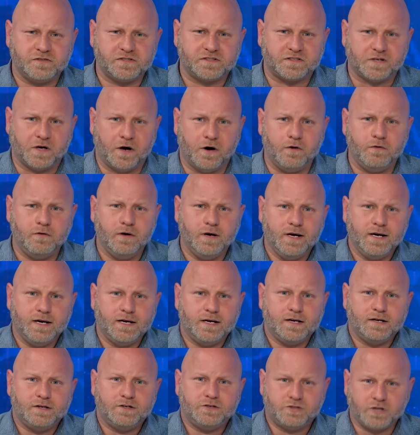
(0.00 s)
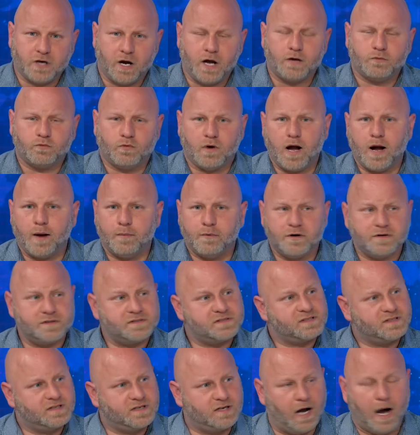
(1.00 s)
So, John
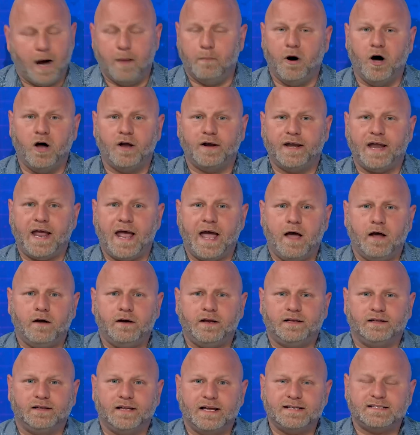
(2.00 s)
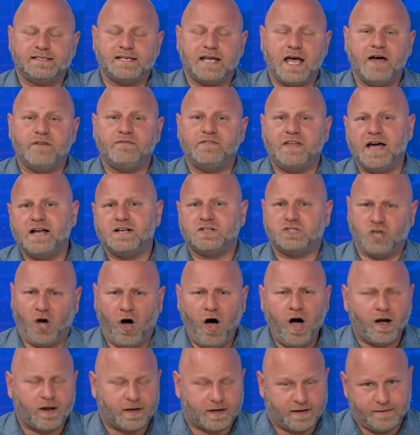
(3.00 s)
Roberts, come on down and let's have that
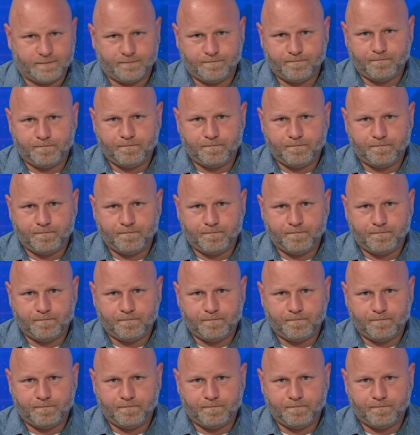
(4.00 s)
talk.